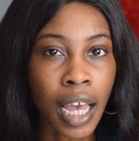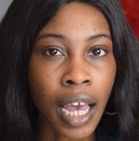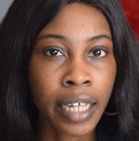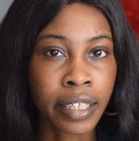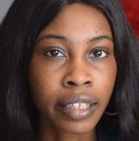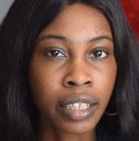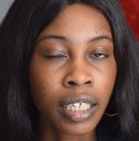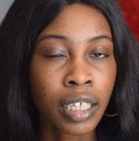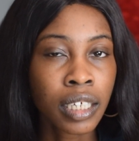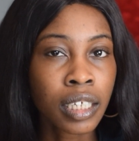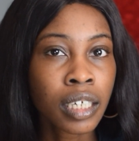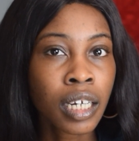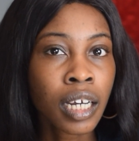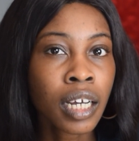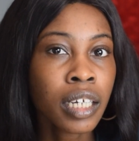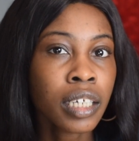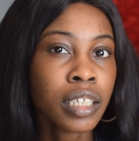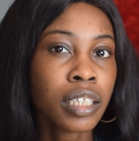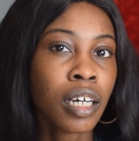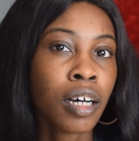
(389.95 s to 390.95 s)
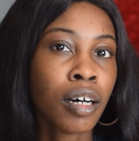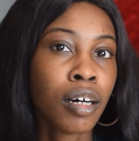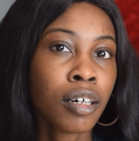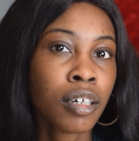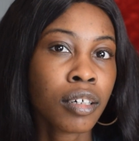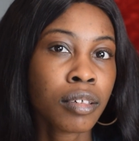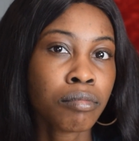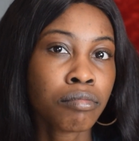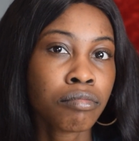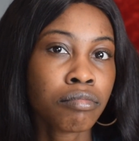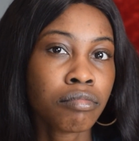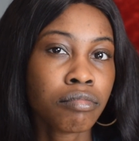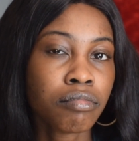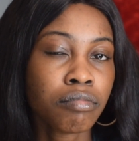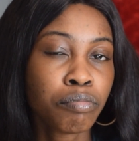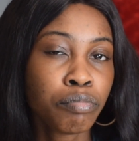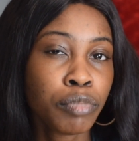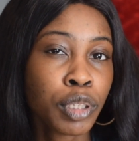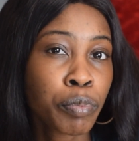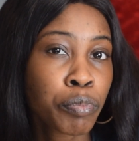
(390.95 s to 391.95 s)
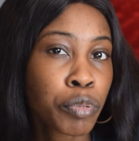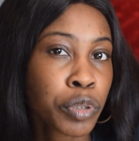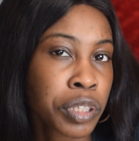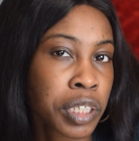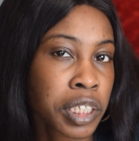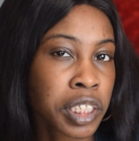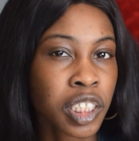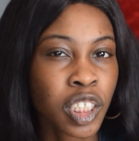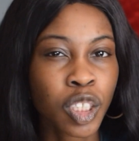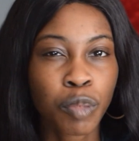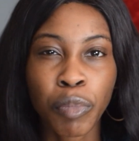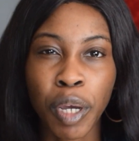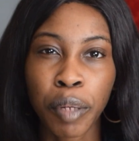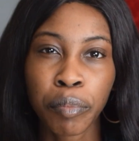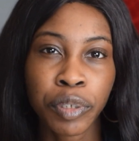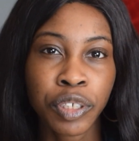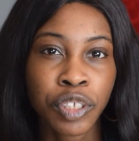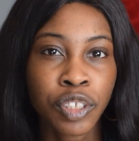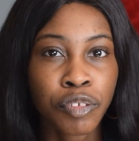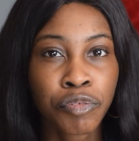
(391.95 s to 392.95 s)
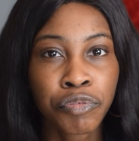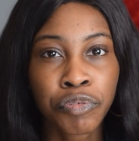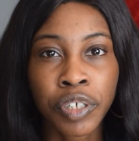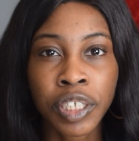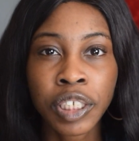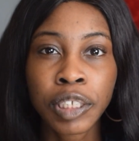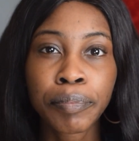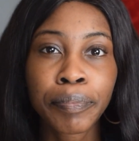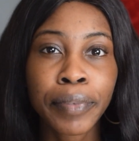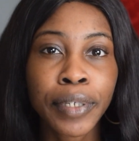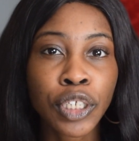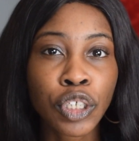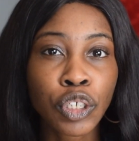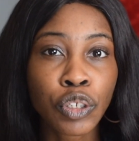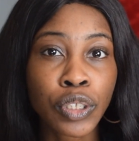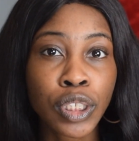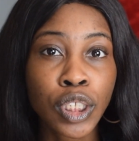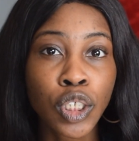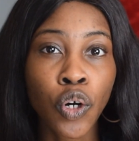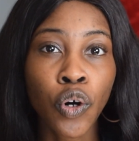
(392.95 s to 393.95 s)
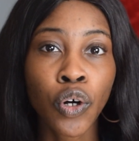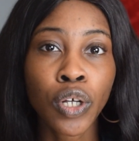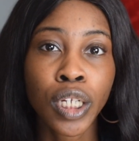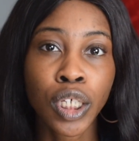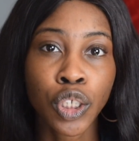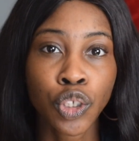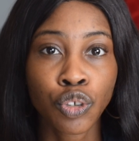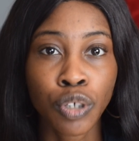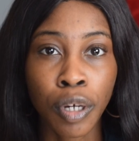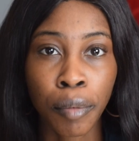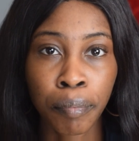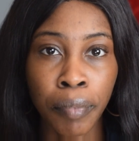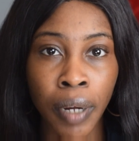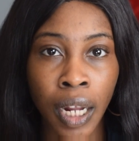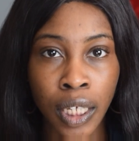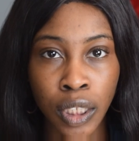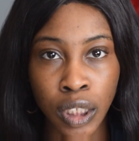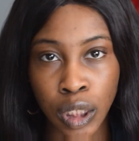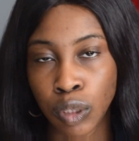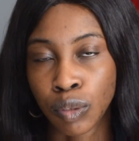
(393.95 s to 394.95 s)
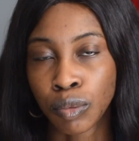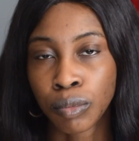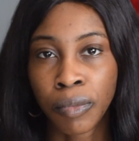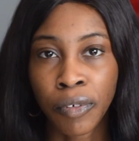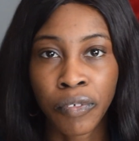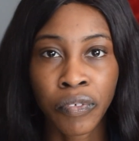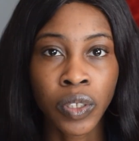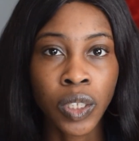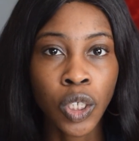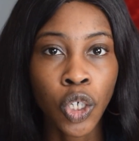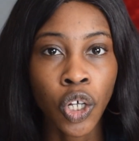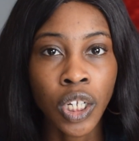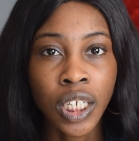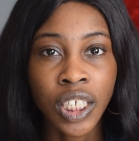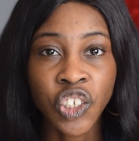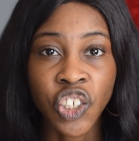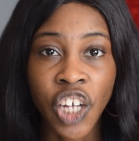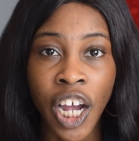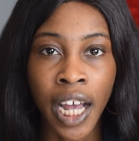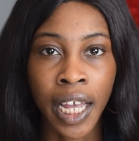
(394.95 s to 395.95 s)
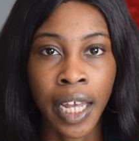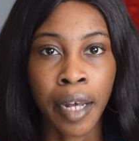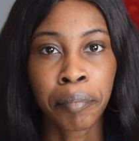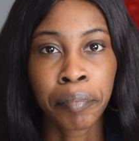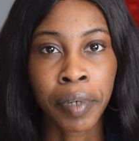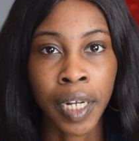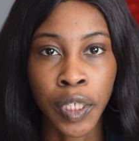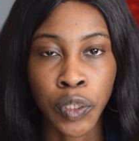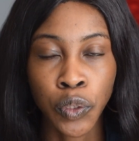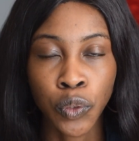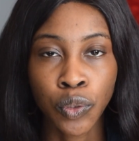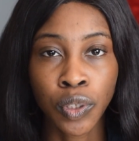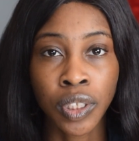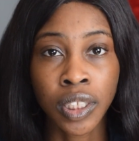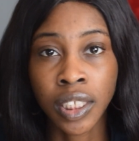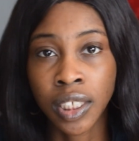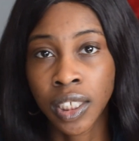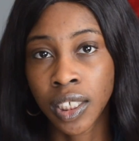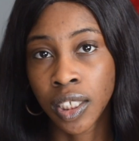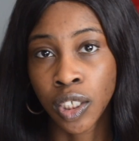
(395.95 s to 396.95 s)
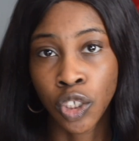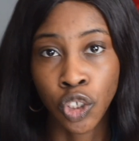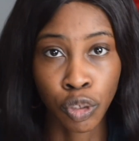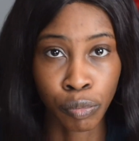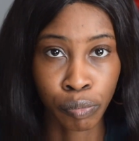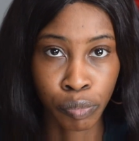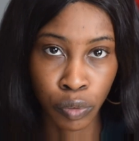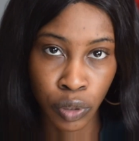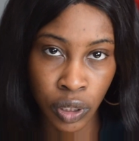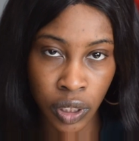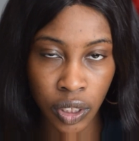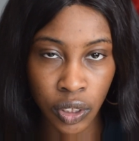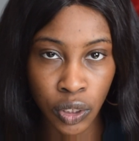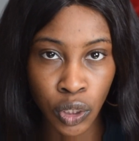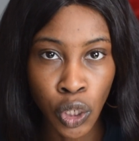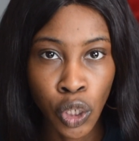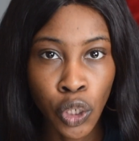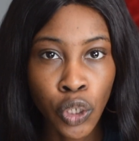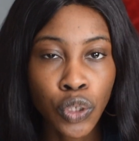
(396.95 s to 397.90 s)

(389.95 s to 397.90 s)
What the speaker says: I think the processes might be different depending on the college you apply to, but for the college I applied to, this is the process.